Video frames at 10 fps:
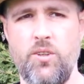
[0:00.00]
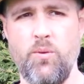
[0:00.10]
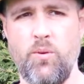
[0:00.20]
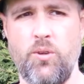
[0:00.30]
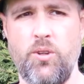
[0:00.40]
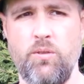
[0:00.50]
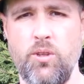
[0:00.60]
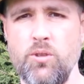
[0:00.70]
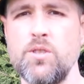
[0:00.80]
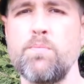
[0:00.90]
you
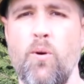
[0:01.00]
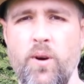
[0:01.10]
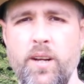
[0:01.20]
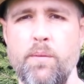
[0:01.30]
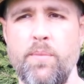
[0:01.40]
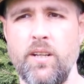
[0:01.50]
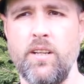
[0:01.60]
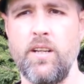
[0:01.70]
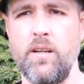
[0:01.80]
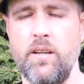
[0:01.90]
lose the pointing
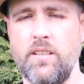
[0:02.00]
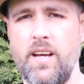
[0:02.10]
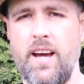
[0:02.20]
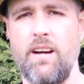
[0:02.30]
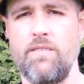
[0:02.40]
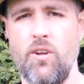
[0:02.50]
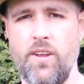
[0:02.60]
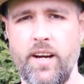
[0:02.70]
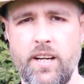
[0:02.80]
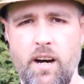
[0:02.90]
ability to have all
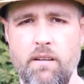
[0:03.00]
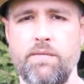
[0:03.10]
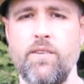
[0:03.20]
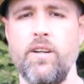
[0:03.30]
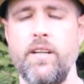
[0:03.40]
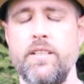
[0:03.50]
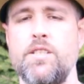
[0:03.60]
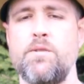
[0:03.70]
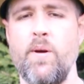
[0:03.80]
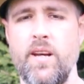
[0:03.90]
that comfort and
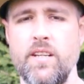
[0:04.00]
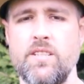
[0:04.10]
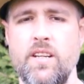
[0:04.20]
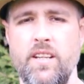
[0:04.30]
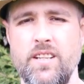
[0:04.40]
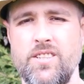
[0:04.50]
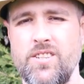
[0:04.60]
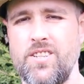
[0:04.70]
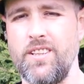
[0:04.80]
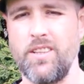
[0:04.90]
space, and that's
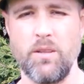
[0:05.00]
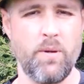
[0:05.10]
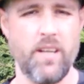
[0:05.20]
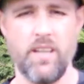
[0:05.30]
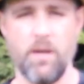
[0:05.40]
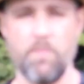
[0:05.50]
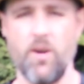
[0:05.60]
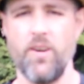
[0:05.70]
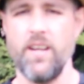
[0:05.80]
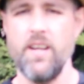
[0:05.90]
just a little bit
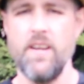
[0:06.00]
about it.